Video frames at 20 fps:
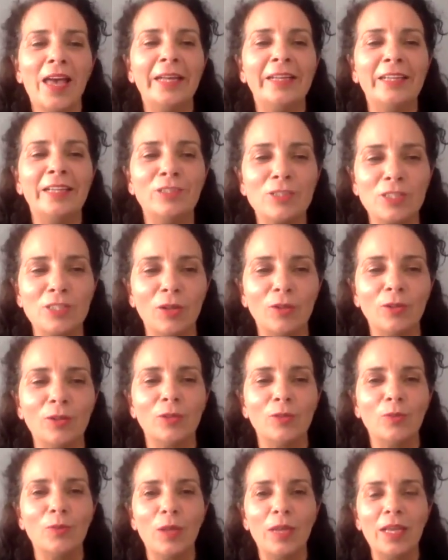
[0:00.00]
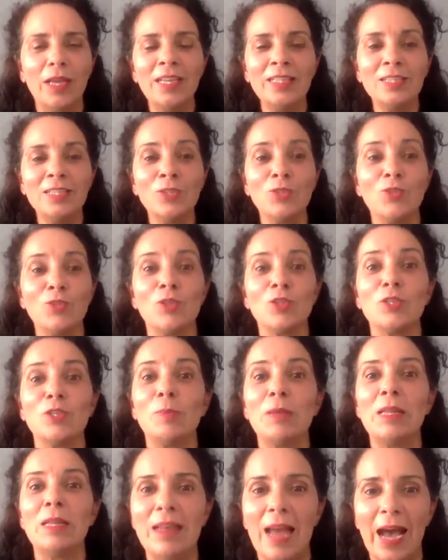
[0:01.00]
insulting way, he didn't do it to
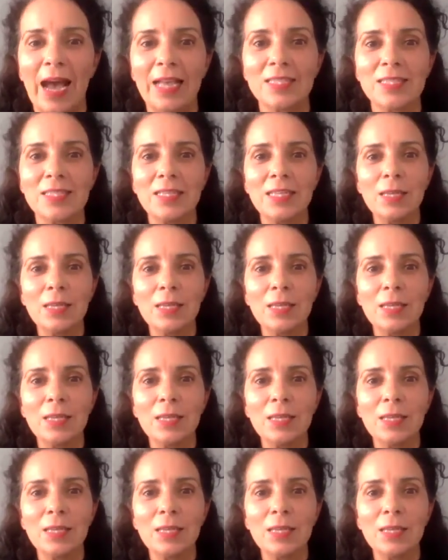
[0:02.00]
be nasty,